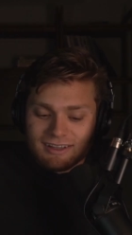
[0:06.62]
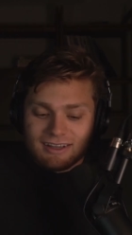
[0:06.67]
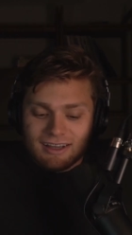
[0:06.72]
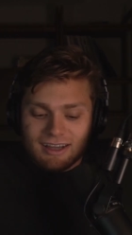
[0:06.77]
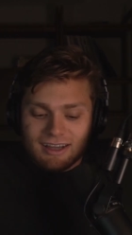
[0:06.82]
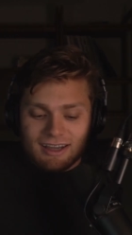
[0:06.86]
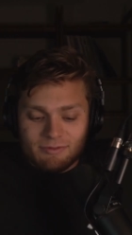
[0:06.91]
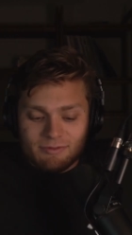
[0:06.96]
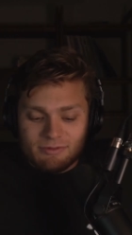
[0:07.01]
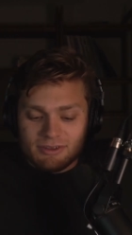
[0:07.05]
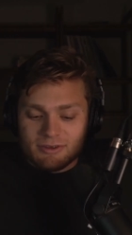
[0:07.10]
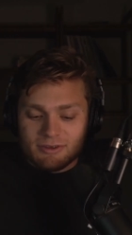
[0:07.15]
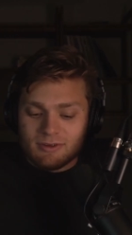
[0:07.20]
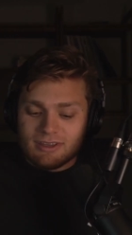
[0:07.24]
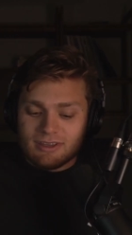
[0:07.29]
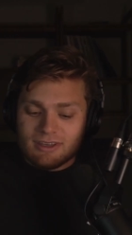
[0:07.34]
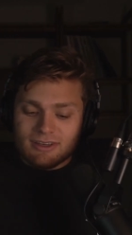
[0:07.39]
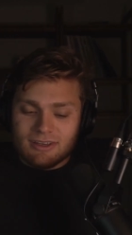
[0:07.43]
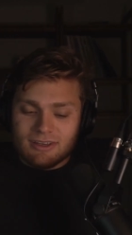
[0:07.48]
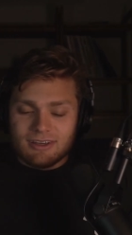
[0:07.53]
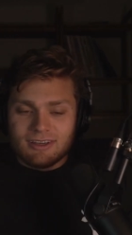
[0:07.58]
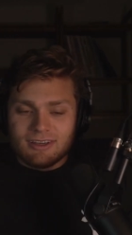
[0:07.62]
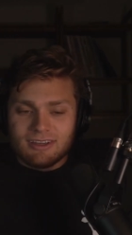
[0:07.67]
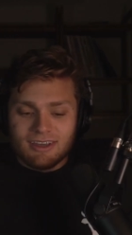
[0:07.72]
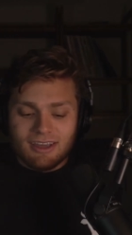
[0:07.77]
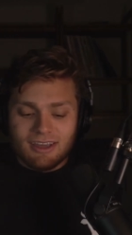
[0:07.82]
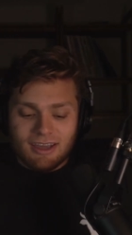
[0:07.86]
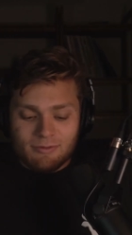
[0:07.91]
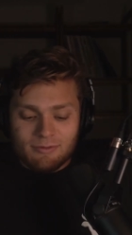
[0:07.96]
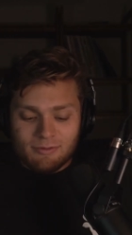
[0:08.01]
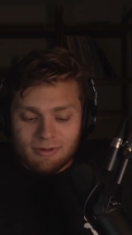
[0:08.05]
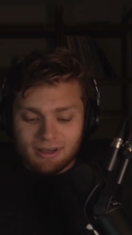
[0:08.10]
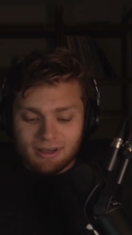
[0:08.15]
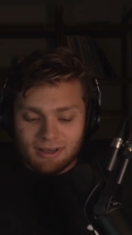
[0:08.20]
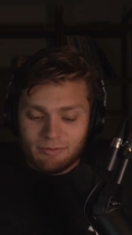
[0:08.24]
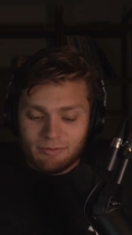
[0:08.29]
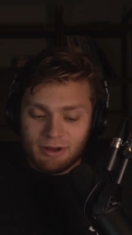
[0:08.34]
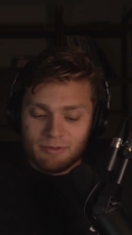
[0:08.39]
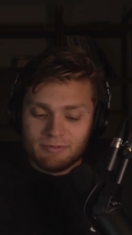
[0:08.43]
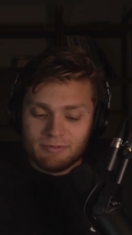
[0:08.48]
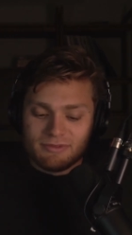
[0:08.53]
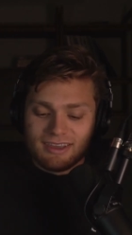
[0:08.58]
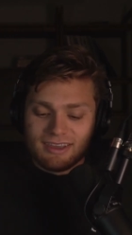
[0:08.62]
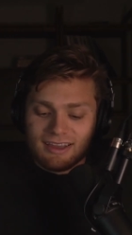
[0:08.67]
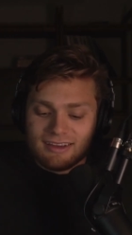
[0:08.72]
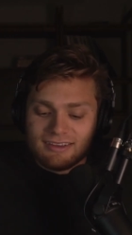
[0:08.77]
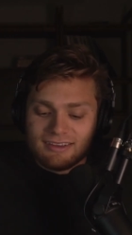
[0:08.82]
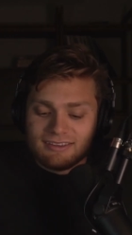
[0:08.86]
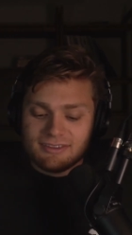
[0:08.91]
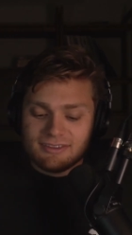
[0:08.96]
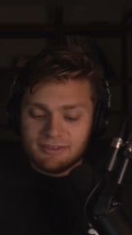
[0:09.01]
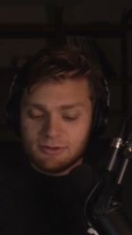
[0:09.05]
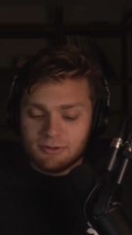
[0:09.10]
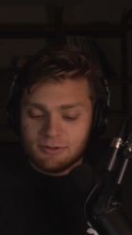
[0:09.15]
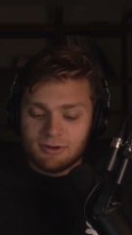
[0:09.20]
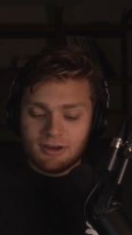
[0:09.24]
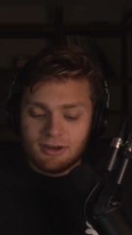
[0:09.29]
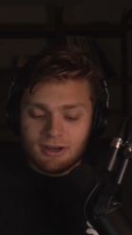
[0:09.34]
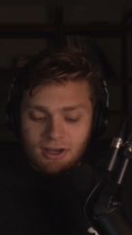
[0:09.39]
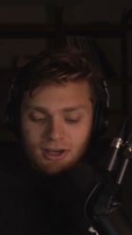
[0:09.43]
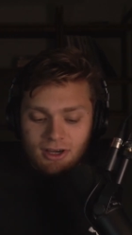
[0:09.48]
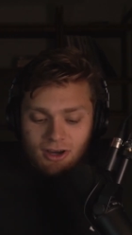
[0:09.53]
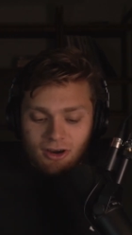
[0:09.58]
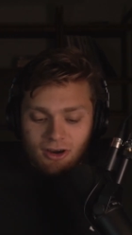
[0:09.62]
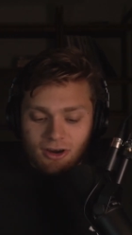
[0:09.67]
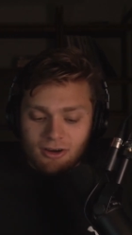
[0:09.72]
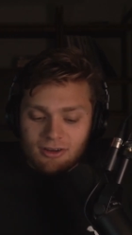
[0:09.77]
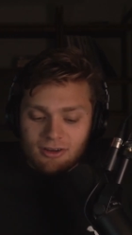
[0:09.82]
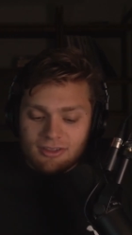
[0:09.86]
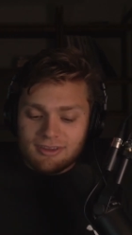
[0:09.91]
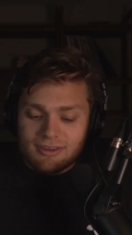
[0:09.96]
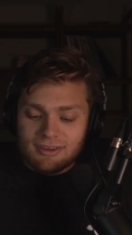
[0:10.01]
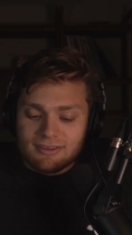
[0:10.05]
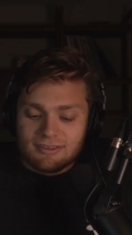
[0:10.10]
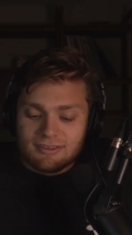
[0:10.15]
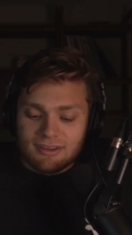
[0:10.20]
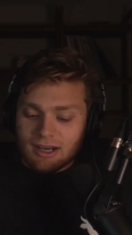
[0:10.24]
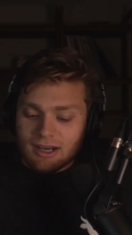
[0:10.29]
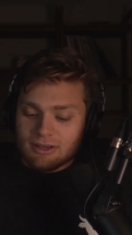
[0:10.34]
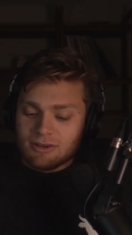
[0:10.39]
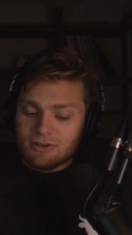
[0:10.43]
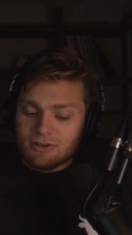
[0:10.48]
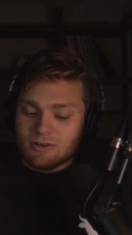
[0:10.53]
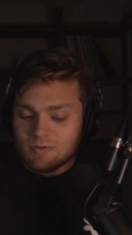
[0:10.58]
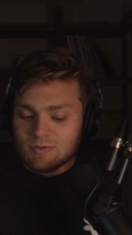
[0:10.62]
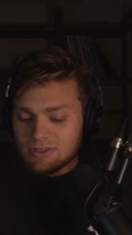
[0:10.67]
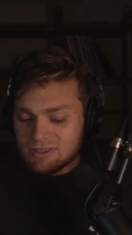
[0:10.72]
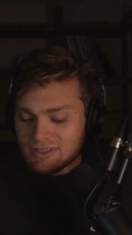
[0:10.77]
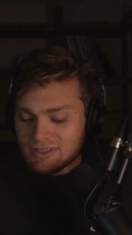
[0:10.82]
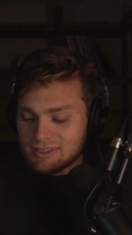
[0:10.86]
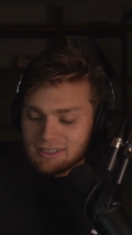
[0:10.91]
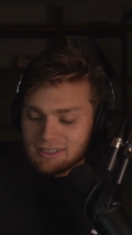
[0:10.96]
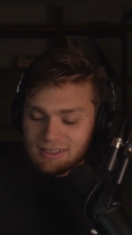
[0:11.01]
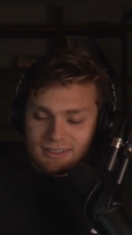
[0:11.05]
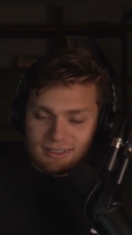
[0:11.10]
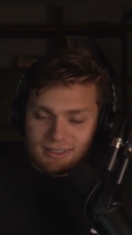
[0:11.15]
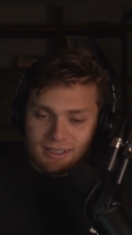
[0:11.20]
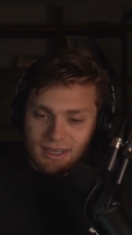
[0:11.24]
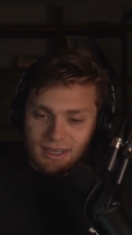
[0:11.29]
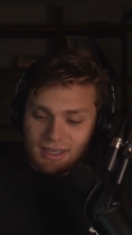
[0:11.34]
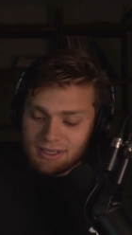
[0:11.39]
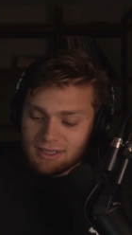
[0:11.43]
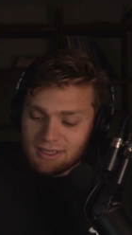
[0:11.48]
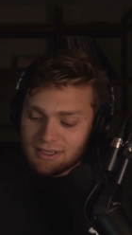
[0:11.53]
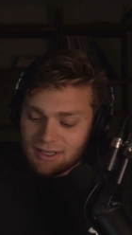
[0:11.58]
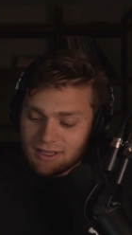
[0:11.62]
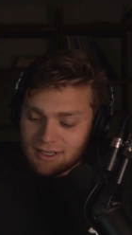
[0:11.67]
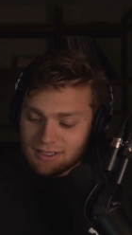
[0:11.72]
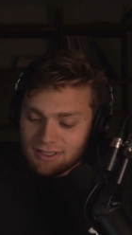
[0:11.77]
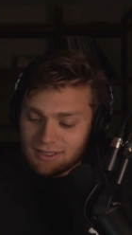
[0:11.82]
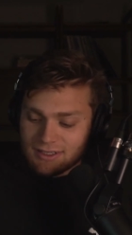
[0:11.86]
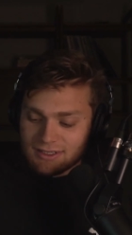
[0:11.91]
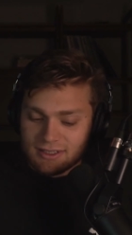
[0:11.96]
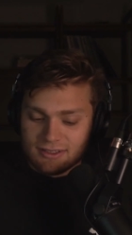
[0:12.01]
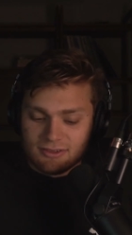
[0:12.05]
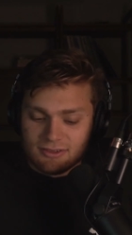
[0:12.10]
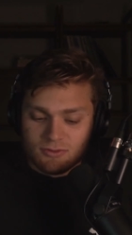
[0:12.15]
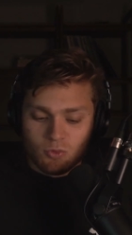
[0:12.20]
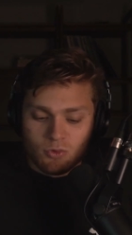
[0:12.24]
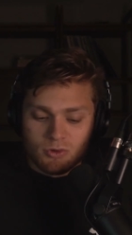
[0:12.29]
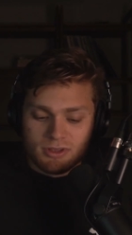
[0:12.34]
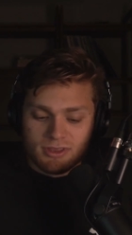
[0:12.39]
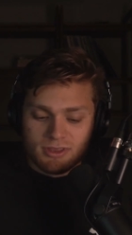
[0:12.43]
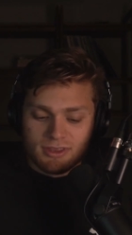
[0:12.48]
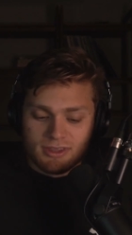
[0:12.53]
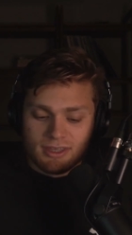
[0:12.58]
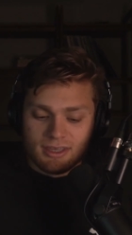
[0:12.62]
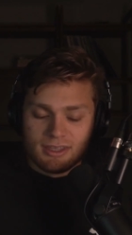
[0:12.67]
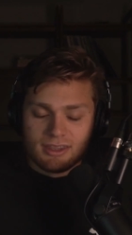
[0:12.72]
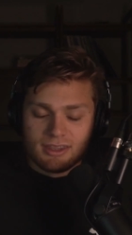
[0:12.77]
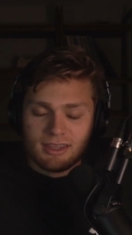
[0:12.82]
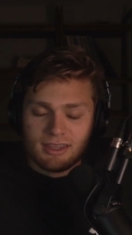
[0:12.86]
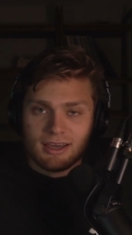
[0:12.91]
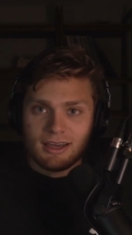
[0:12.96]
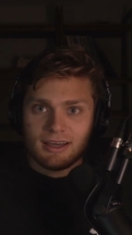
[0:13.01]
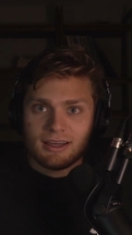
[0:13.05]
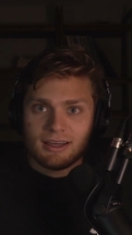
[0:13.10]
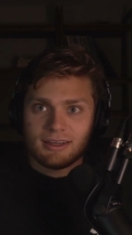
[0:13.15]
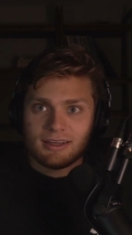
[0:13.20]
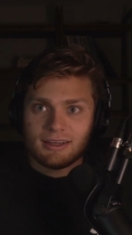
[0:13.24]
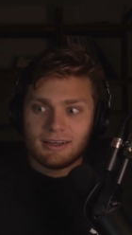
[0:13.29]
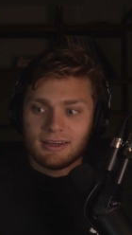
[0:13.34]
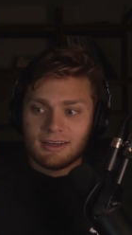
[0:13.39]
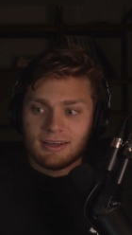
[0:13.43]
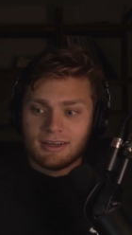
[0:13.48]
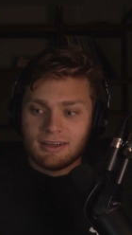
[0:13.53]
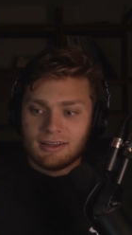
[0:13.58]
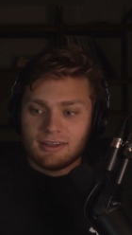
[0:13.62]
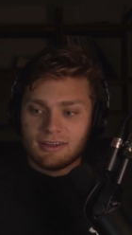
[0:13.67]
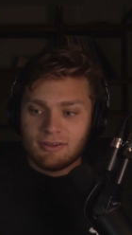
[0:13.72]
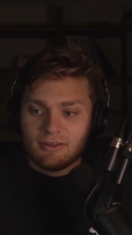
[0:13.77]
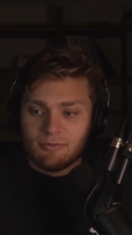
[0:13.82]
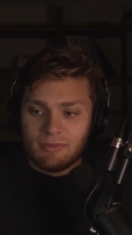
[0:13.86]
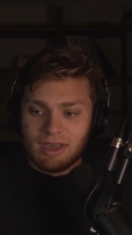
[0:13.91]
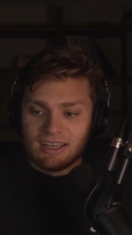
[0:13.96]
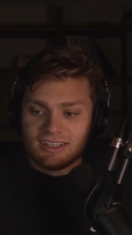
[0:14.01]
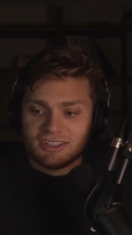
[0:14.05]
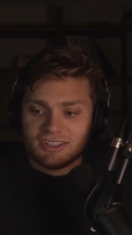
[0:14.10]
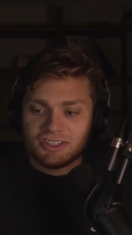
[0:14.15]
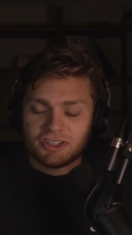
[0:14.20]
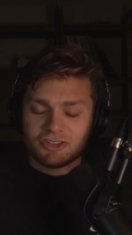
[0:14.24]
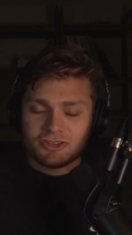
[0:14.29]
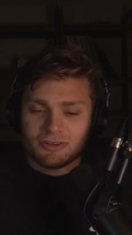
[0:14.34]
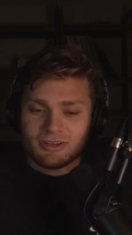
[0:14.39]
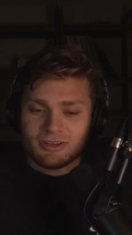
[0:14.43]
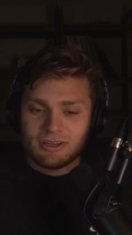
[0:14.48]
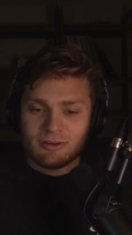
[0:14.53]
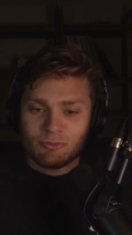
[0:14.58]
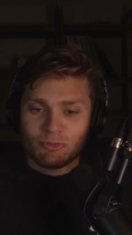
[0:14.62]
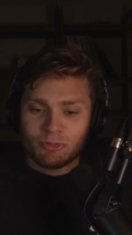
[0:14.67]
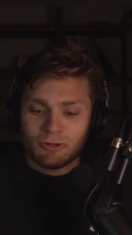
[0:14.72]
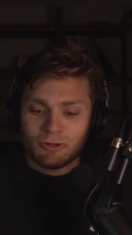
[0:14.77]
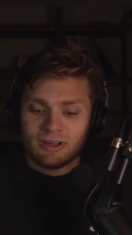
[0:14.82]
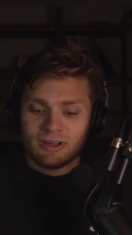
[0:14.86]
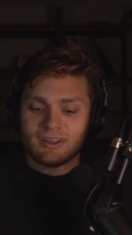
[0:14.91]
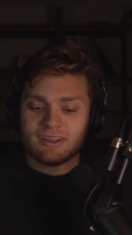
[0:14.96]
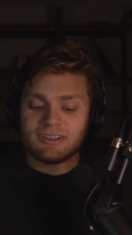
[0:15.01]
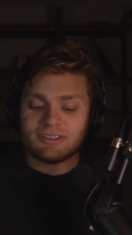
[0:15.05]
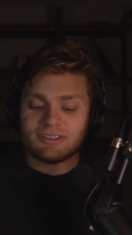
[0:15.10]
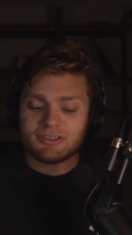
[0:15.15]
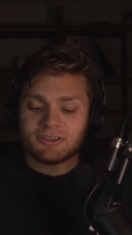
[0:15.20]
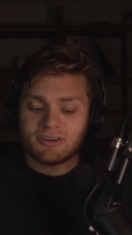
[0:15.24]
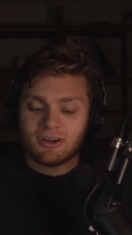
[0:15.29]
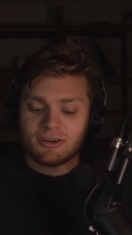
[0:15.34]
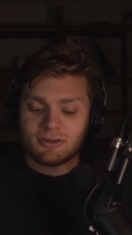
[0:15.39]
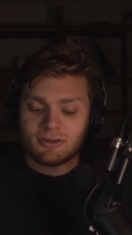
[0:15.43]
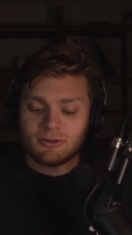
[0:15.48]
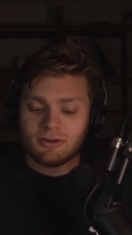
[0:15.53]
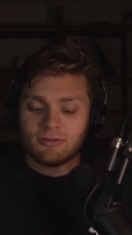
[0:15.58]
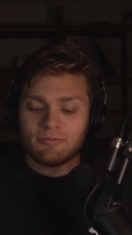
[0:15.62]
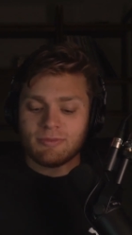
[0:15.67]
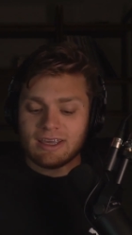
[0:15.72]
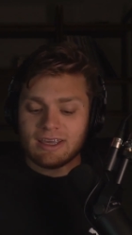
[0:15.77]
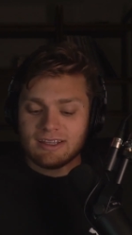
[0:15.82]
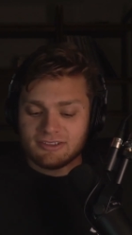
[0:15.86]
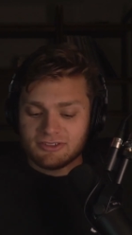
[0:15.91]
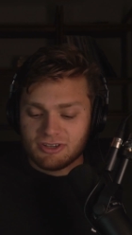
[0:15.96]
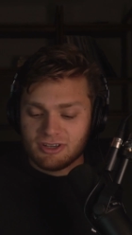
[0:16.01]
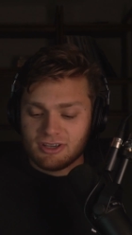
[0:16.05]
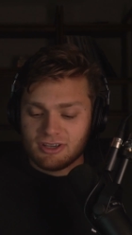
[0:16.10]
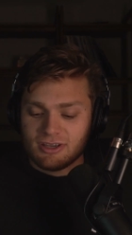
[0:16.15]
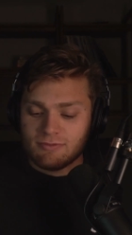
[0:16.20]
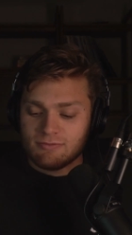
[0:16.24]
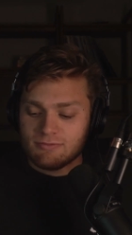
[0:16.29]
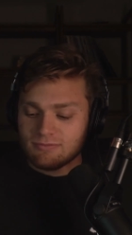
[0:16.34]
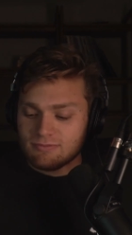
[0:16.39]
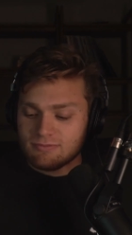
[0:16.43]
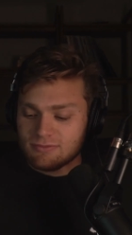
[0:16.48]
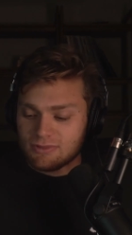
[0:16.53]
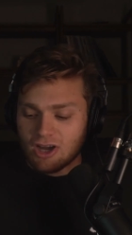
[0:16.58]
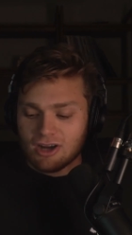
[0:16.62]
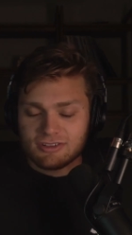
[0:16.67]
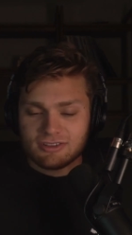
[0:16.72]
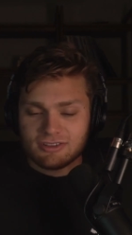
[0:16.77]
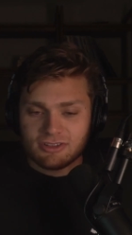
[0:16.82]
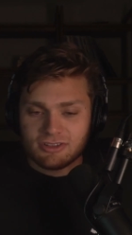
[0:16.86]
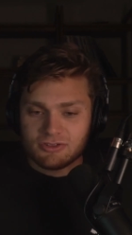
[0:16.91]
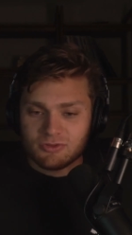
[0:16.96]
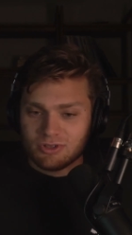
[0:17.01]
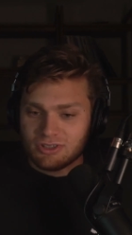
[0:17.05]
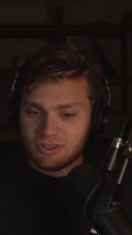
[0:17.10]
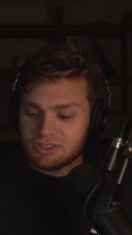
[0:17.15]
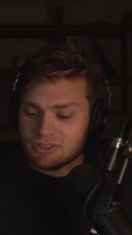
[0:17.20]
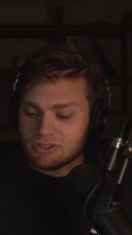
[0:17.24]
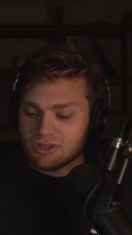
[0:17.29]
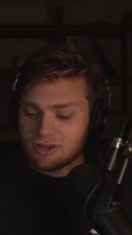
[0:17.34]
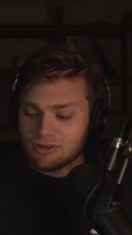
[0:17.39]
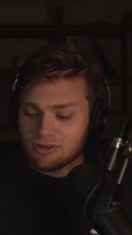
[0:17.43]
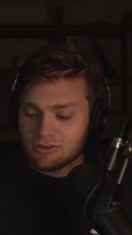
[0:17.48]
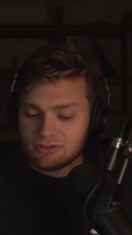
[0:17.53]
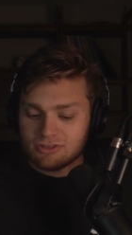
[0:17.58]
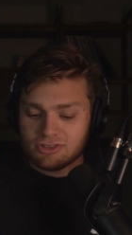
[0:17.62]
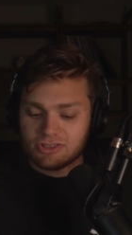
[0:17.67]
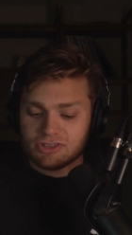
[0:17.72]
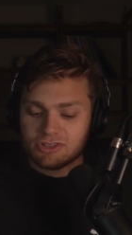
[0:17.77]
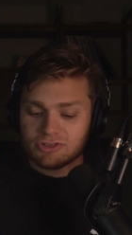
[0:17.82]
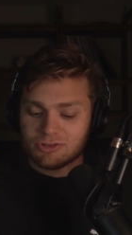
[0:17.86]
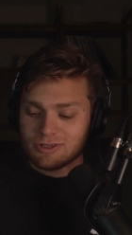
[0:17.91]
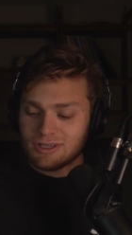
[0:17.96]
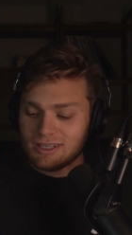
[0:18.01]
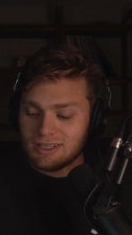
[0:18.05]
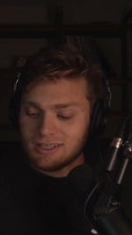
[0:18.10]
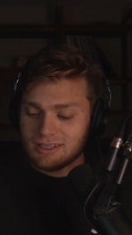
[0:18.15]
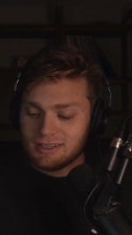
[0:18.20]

I am doing good. I'm uh, pumped to get into all things autoimmunity today. I think it's one thing that the mainstream really struggle, mainstream doctors really struggle to treat.